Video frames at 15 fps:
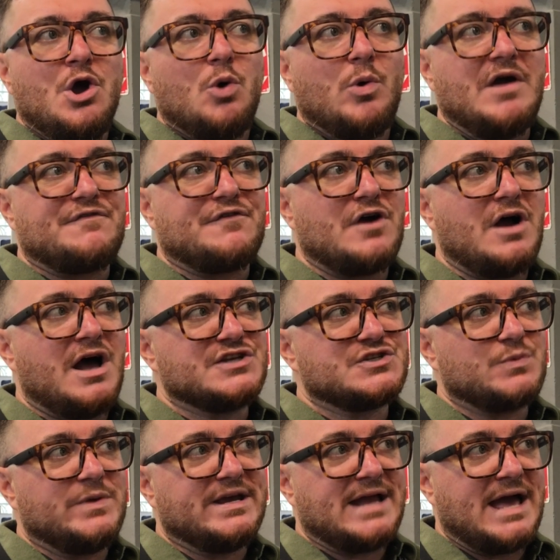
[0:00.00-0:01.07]
Where for
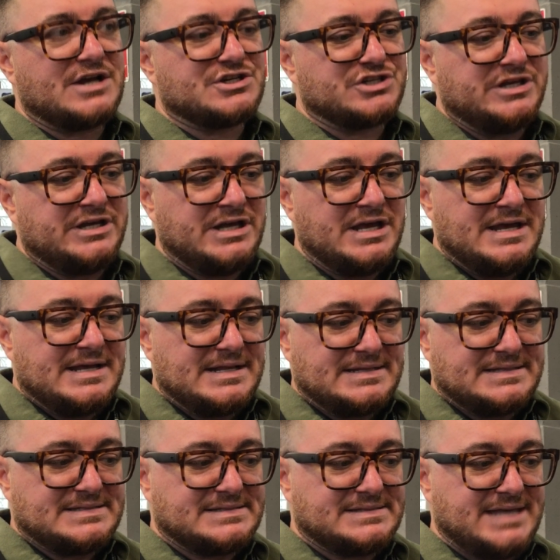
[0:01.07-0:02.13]
us, we could actually
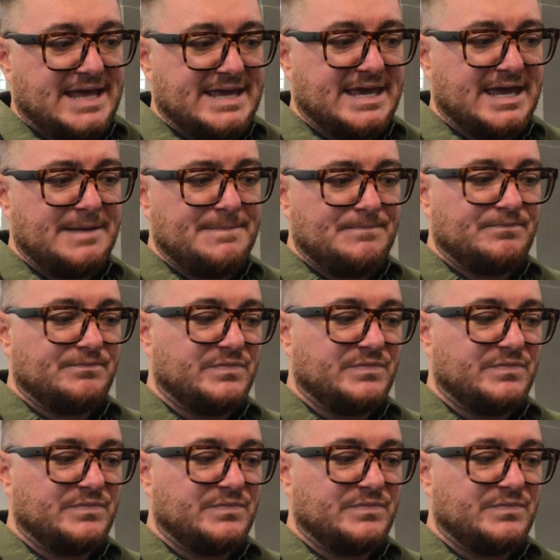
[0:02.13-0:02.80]
take it,